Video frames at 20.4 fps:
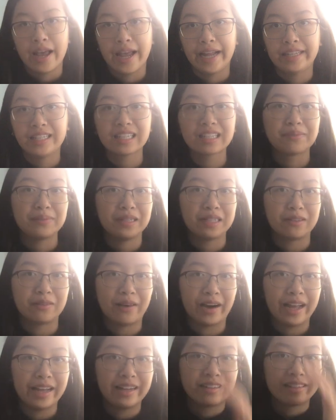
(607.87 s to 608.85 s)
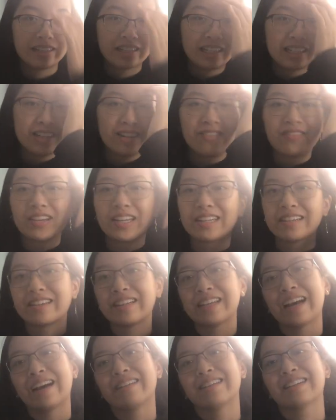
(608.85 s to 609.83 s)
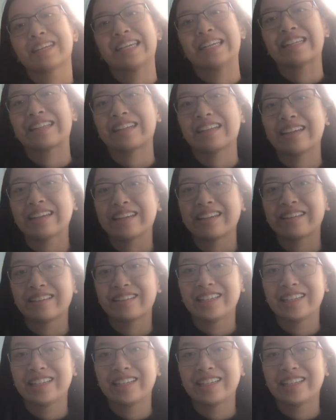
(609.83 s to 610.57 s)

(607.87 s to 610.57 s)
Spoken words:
It took me a while to figure it out because like